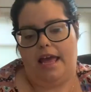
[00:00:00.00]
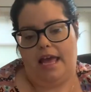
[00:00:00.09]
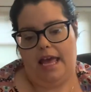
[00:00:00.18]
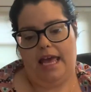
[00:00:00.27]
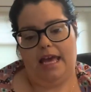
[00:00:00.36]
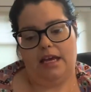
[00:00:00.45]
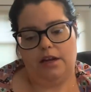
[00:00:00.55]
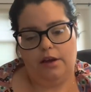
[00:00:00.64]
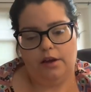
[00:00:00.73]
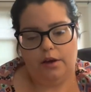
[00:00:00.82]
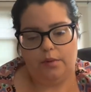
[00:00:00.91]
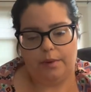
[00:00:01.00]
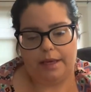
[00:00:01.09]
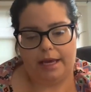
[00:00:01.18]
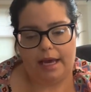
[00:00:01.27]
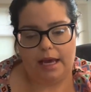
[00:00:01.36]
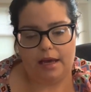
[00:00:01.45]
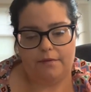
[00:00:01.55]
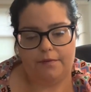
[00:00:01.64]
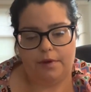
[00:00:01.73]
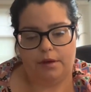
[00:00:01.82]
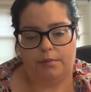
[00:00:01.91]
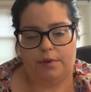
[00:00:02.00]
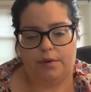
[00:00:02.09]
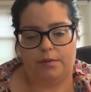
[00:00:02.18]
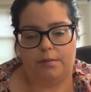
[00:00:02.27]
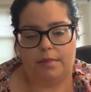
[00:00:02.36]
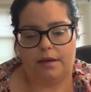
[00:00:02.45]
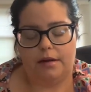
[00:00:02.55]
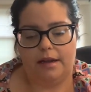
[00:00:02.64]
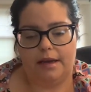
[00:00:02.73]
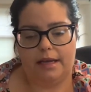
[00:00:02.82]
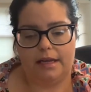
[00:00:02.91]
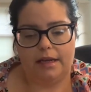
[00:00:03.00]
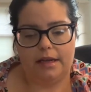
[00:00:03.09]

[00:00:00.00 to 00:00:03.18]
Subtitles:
And we have bumetanide.